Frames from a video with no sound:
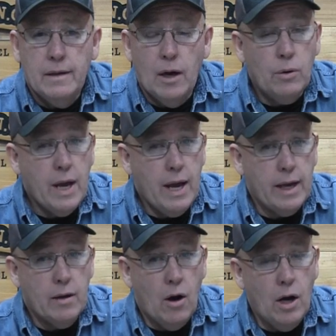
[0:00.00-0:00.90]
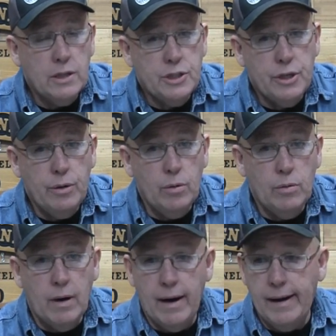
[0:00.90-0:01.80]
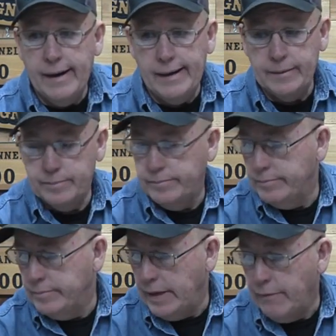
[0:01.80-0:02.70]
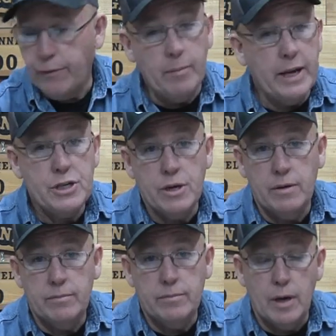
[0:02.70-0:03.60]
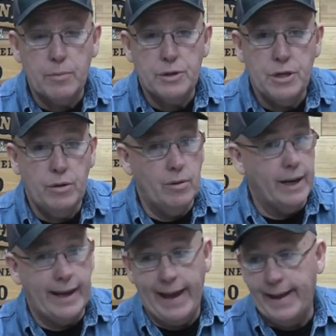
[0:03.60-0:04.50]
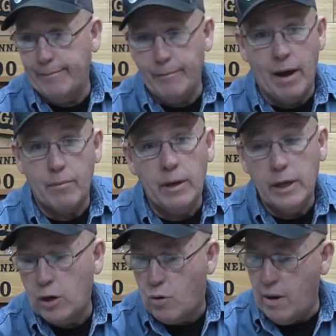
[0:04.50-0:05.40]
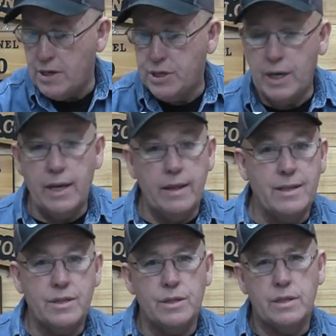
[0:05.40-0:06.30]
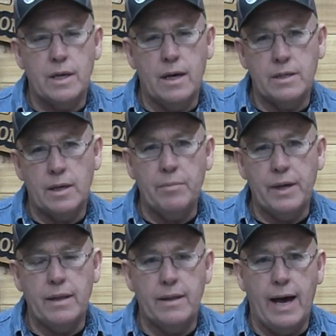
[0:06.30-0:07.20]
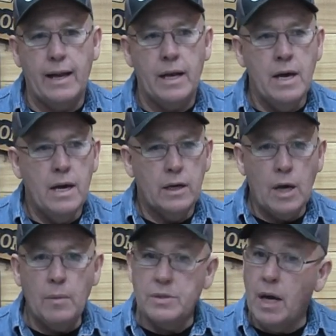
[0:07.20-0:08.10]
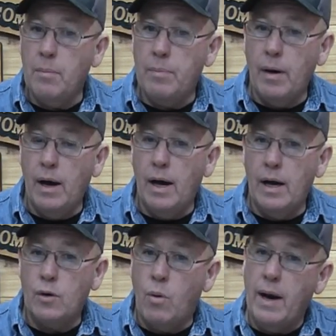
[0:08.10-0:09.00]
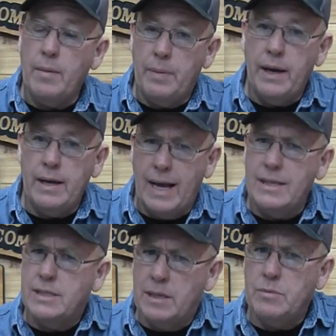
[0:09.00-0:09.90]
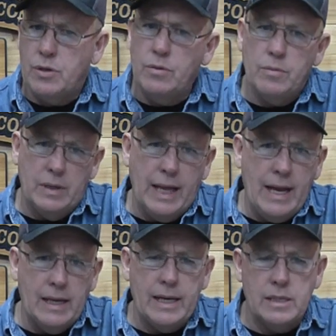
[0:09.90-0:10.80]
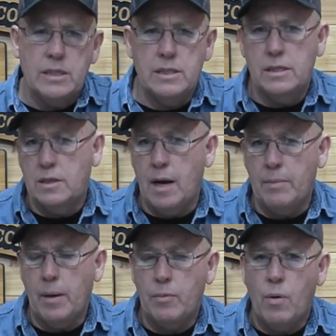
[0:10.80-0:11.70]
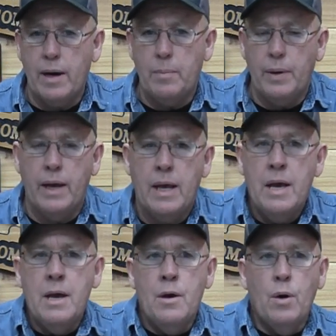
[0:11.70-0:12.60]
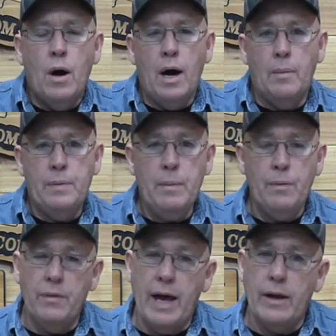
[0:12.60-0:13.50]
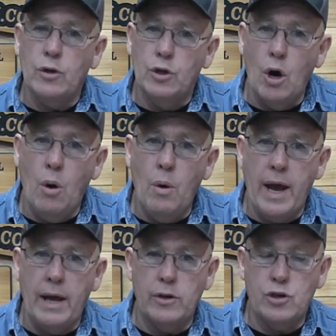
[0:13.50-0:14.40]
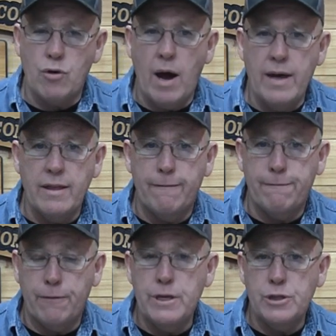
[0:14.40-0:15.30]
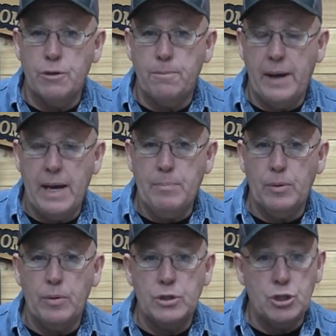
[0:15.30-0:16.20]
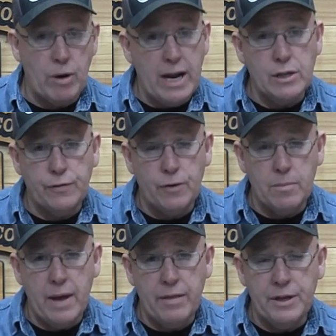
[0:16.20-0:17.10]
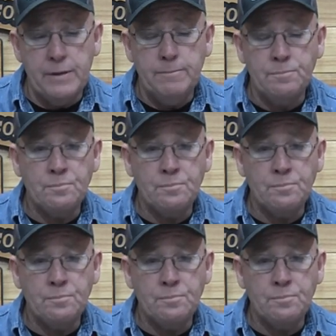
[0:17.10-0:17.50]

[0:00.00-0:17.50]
Okay, on to uh, information number two. Again, not really a question. This is uh, something that comes up uh, quite a bit, and it seems to lately it's coming up quite a bit. Uh, people that go and try the freezer paper transfer method.